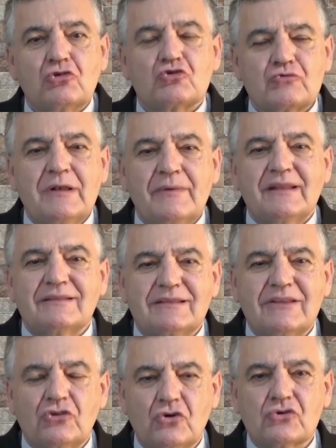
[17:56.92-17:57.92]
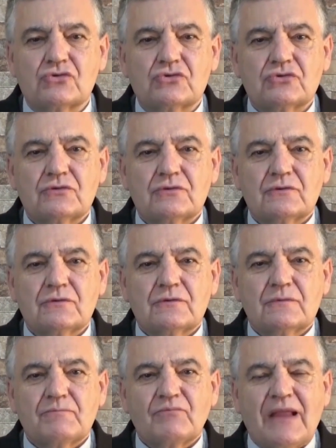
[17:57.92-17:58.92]
Most of them, certainly,
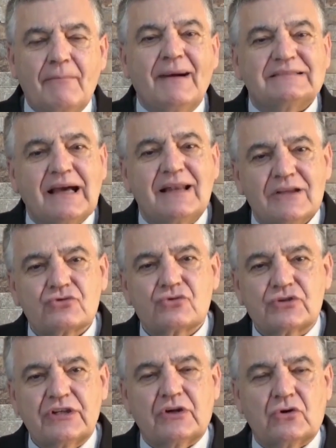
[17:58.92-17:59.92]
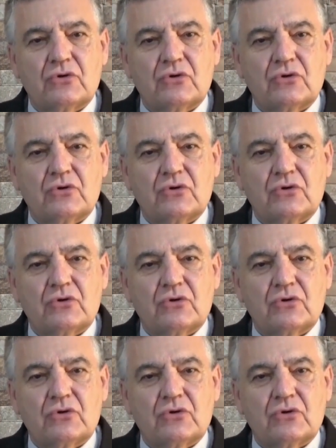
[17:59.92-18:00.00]
many of them, live in